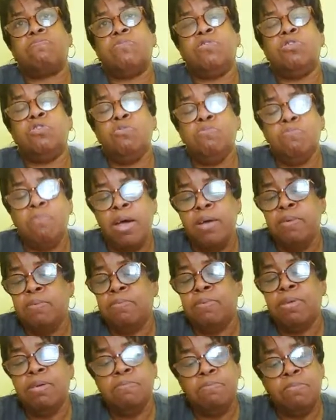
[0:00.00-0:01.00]
you might,
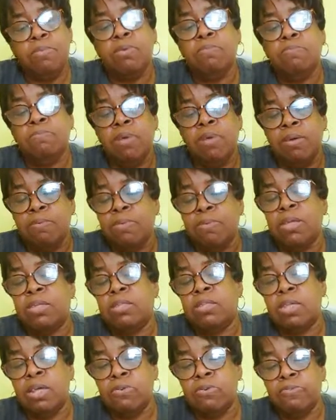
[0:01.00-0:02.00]
it
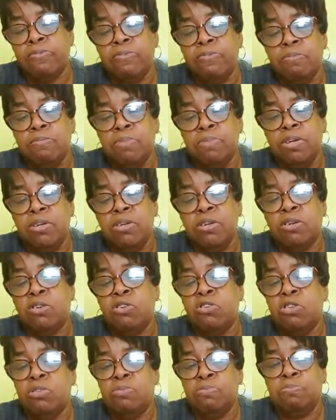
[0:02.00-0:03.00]
sounds familiar. It
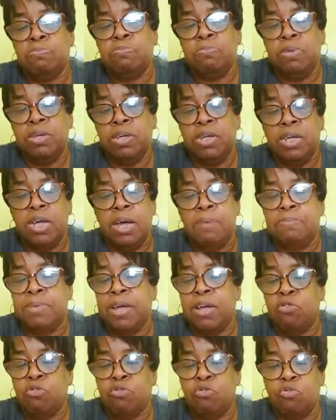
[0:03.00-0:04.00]
could be. I'm
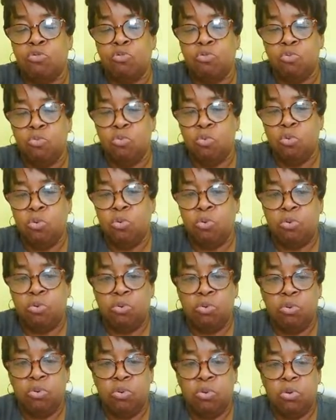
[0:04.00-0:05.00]
not sure.
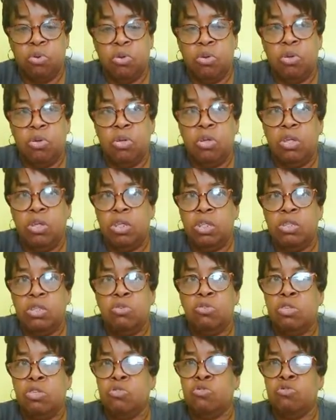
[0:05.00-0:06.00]

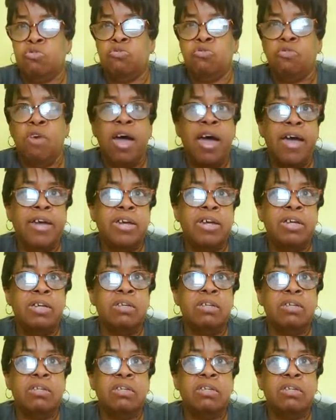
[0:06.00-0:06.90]
So did you try it?